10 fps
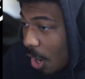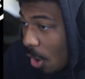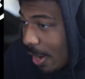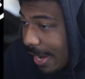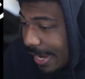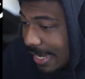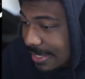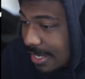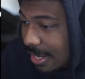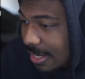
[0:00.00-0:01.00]
Oh, he
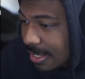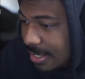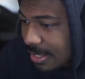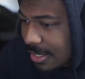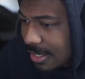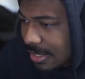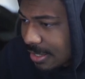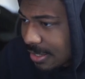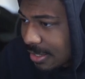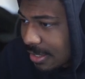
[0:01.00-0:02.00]
is.
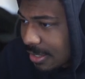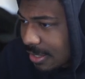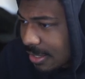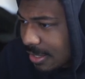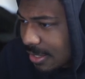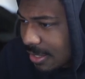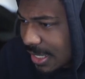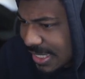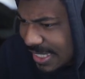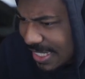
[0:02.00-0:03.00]
Uh,
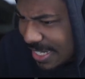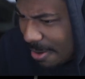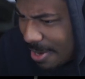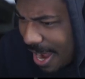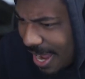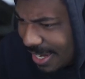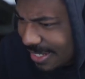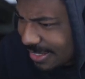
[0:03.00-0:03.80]
is this the same guy?